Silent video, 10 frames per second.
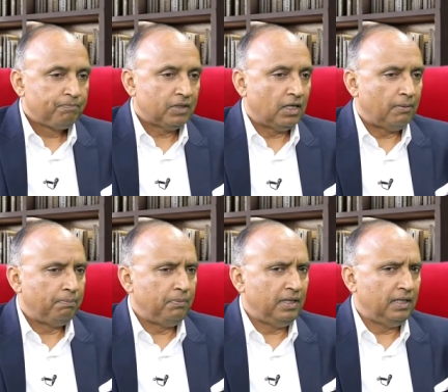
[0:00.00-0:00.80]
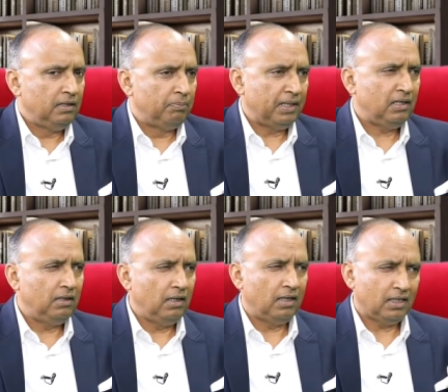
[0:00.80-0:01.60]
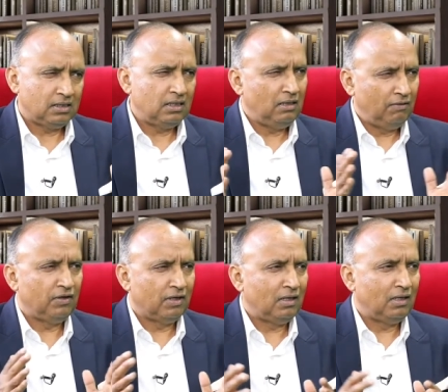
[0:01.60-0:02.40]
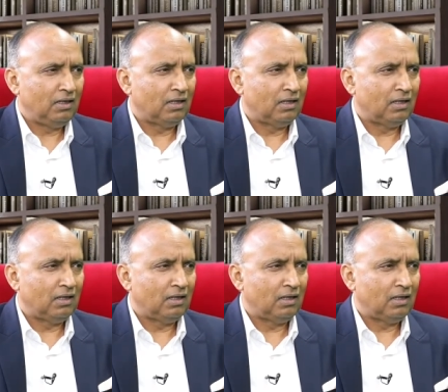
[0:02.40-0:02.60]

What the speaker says: But it has significantly,